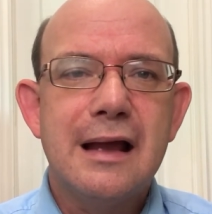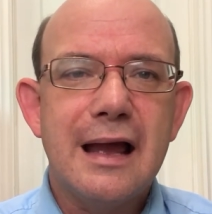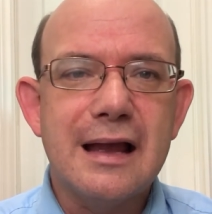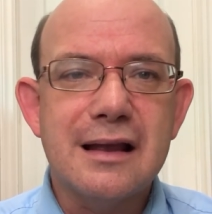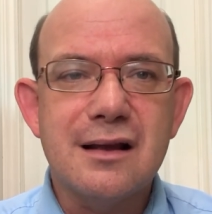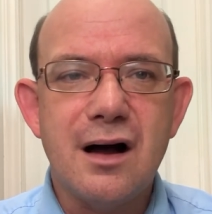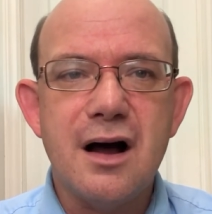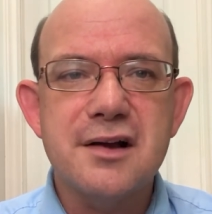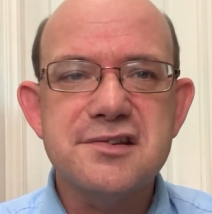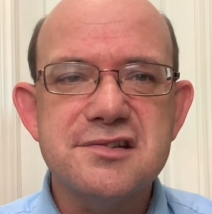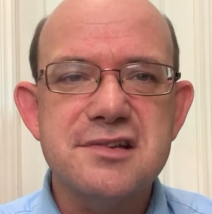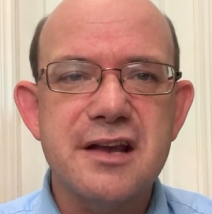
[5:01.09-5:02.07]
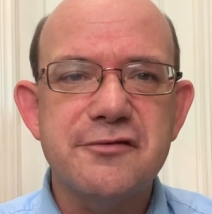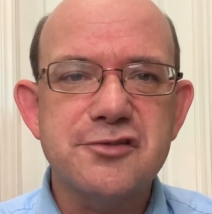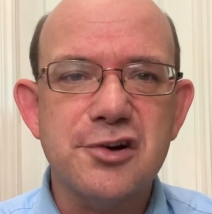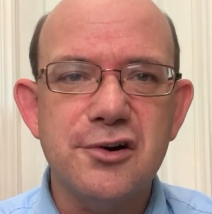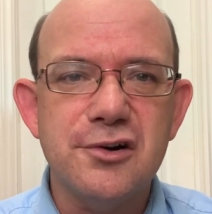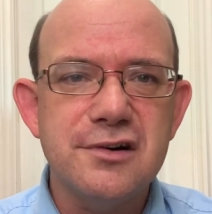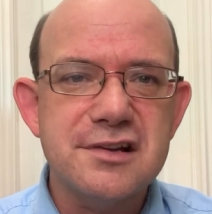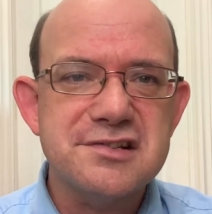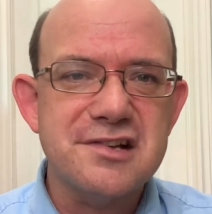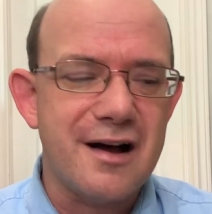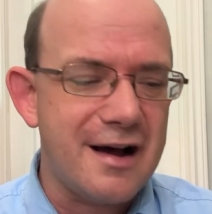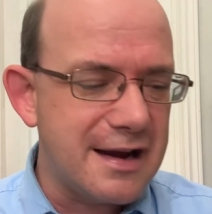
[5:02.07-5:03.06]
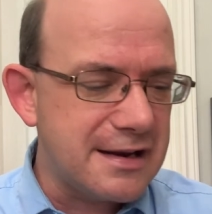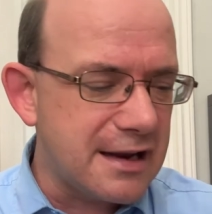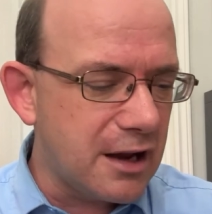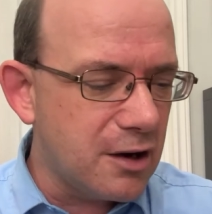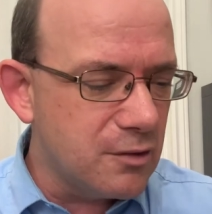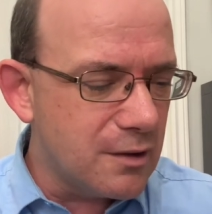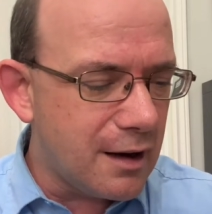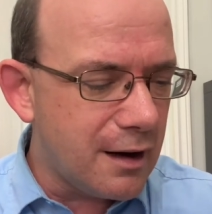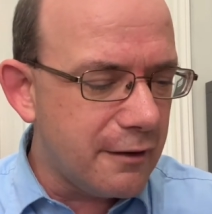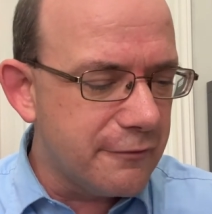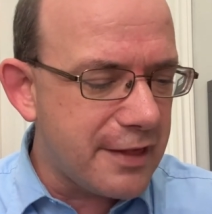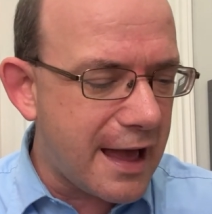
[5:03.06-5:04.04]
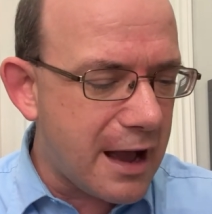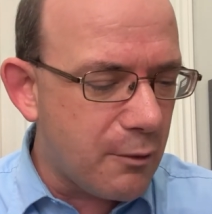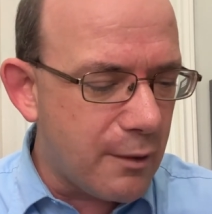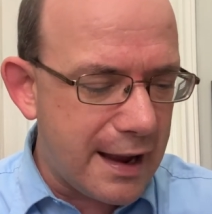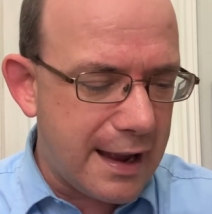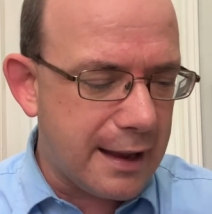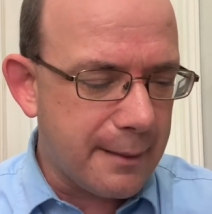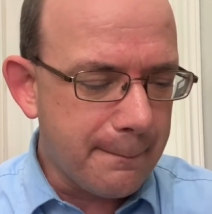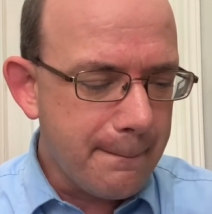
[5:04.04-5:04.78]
and God they've turned aside out of that way.